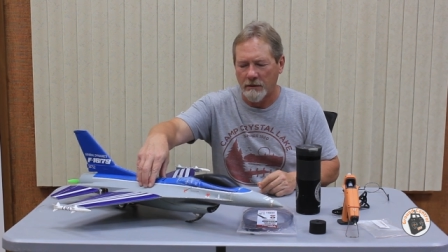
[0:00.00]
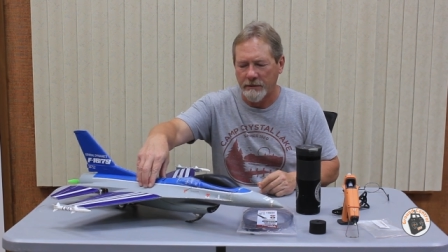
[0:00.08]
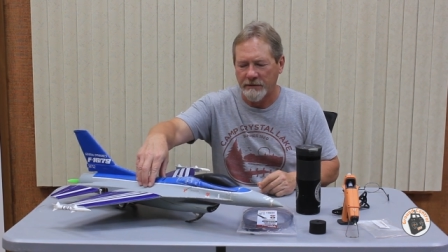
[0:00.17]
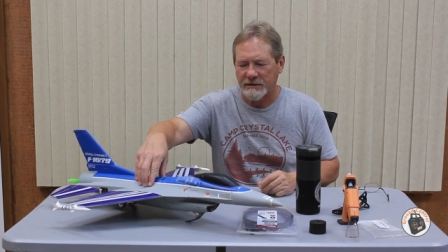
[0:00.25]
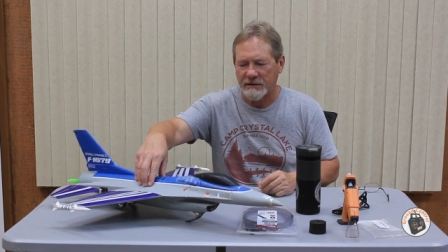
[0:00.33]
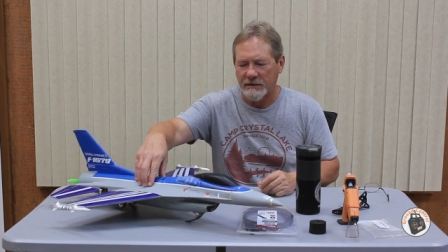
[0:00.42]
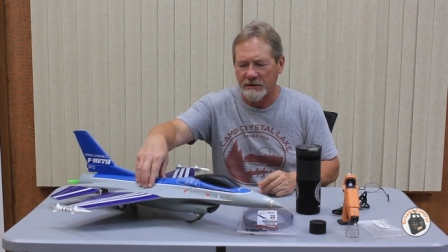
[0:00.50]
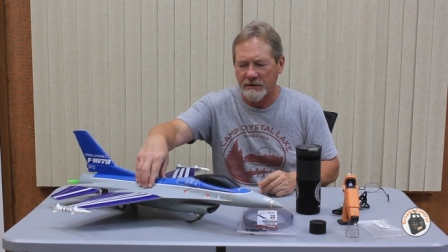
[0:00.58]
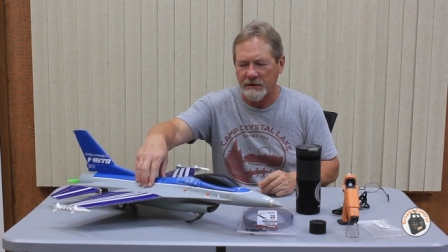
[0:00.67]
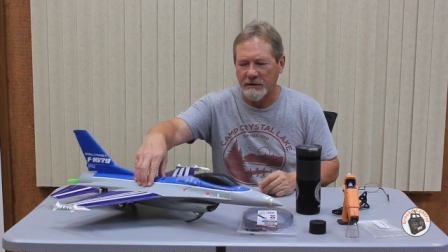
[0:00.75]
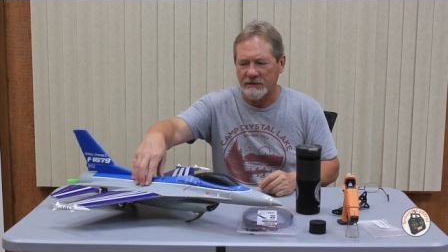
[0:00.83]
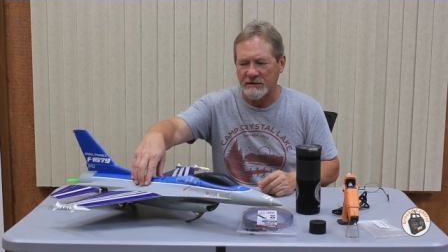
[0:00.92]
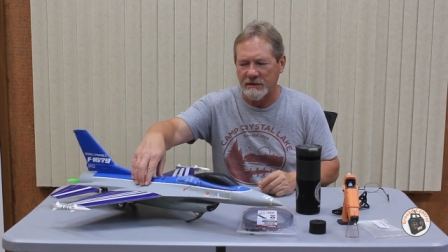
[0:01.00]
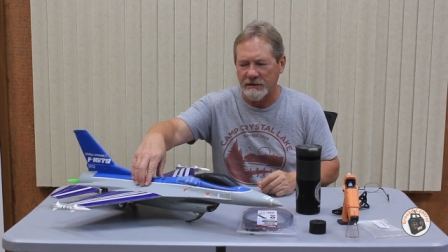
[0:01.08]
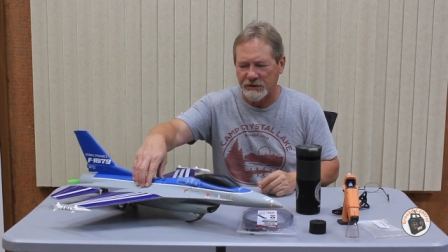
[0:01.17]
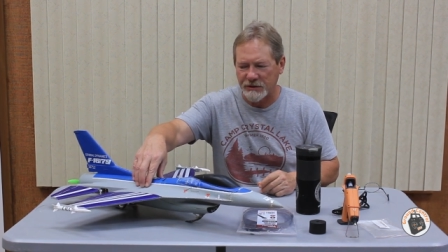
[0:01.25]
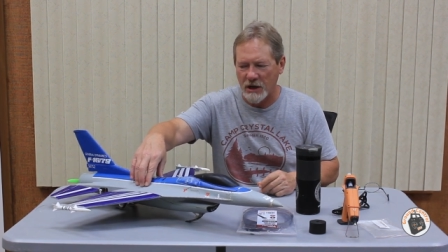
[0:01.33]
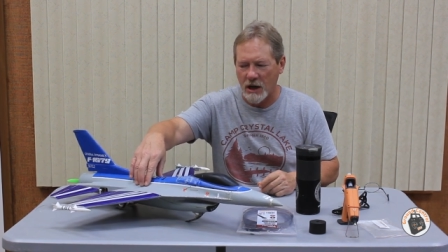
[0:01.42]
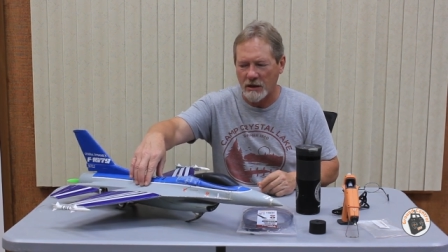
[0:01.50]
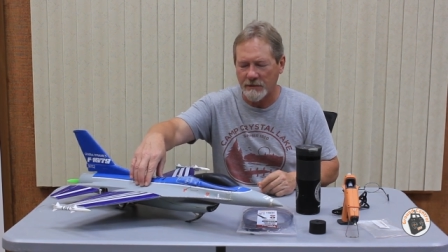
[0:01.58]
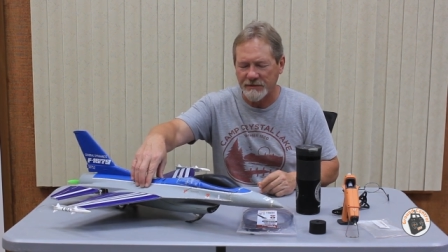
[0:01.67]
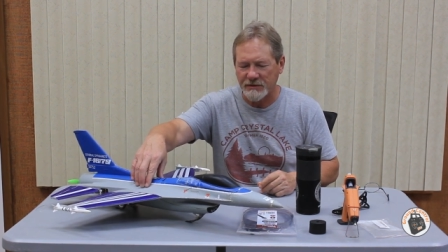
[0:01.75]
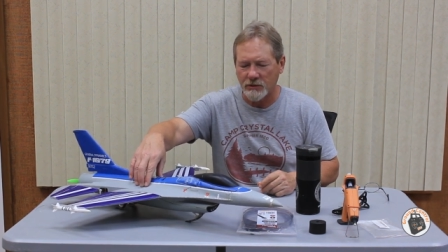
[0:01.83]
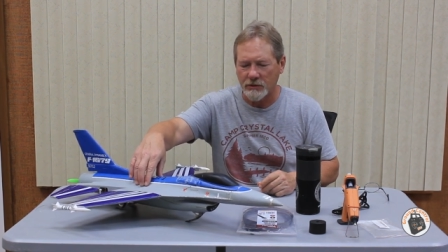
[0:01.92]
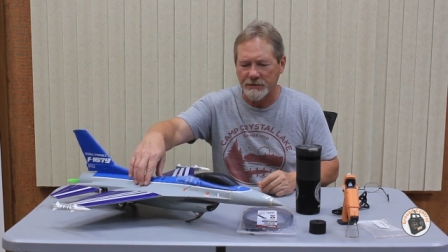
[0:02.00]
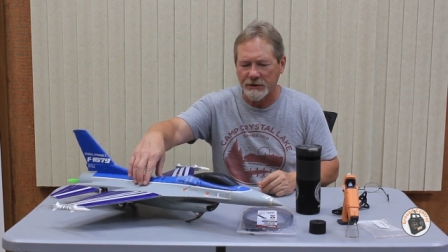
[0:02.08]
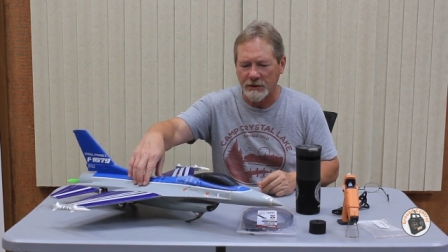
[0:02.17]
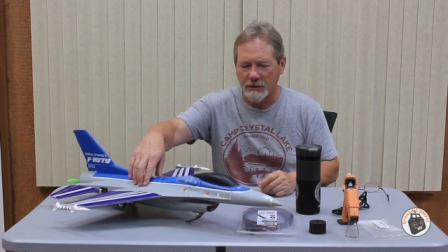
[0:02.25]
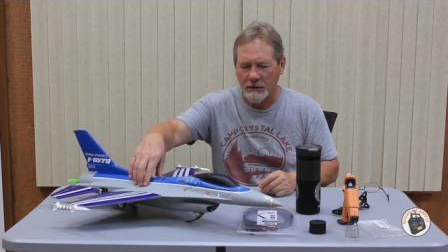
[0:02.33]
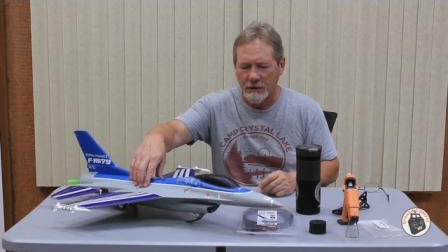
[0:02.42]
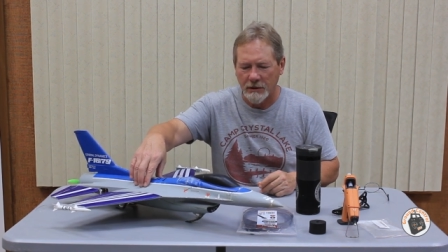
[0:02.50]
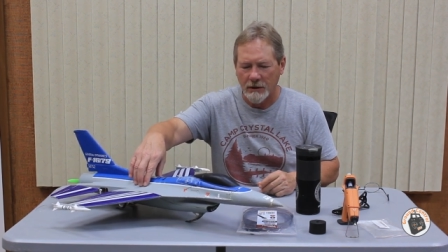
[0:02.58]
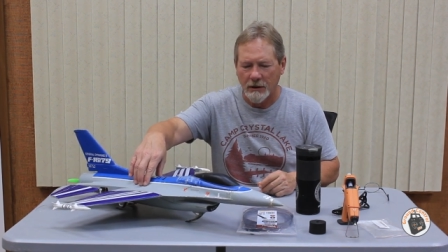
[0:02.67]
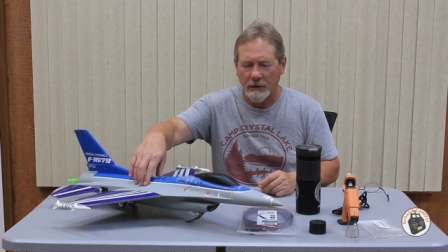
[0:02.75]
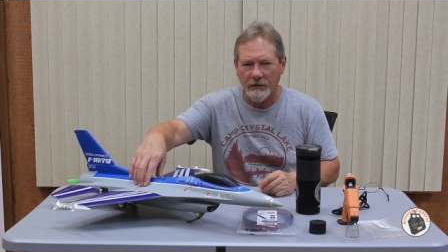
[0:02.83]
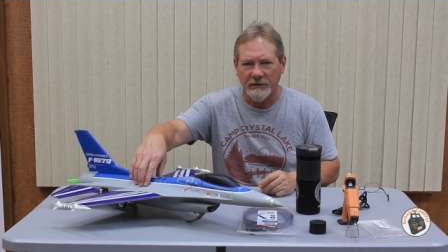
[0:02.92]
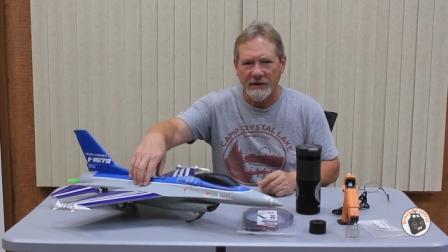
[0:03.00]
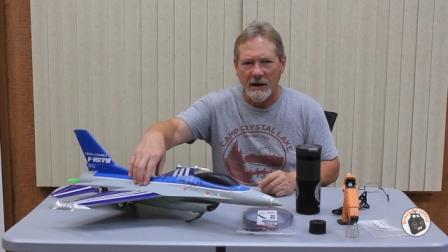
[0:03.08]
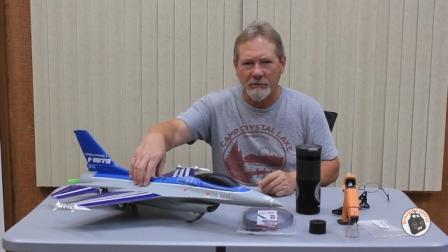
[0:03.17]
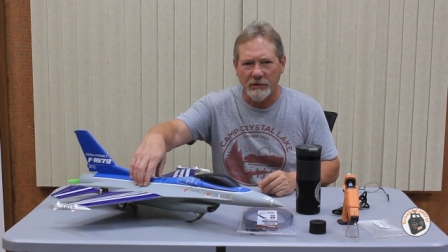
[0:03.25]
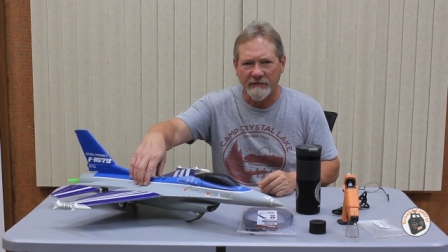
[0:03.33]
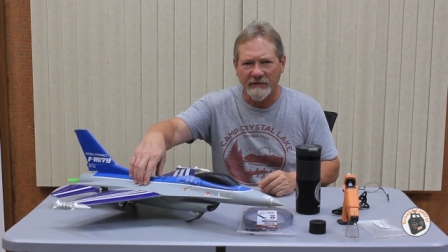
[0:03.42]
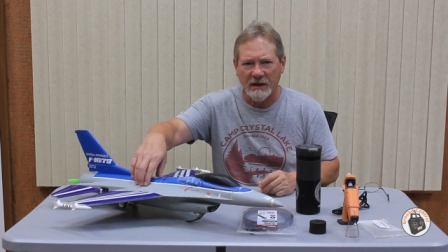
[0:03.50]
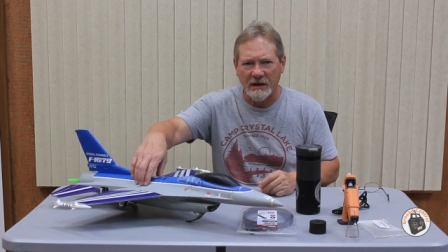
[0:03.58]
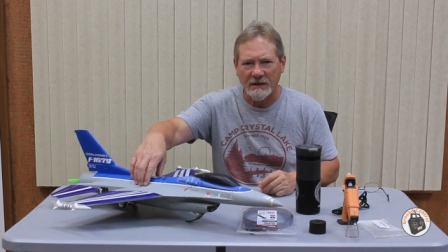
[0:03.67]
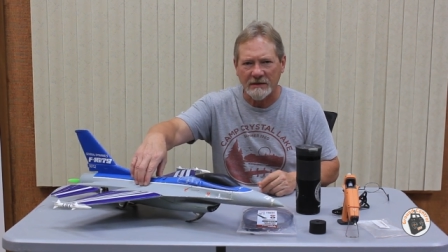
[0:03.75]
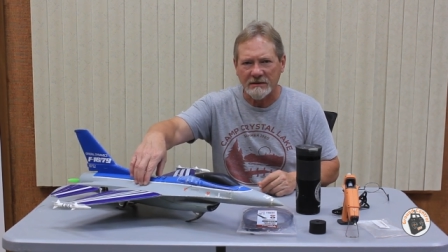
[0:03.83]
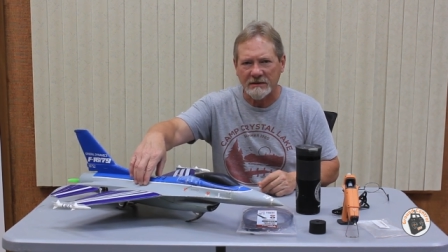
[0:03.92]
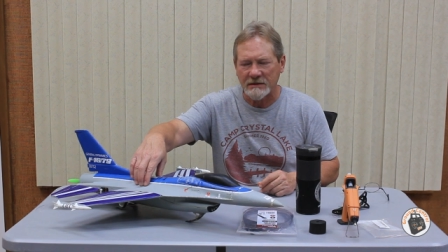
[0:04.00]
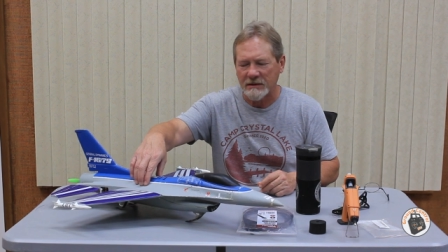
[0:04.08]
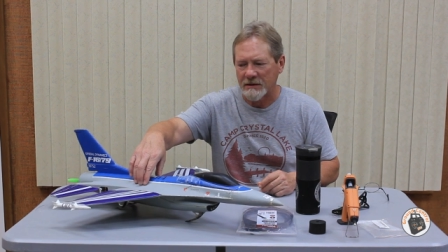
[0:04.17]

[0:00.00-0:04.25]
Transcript: You see the shock absorption that that provides?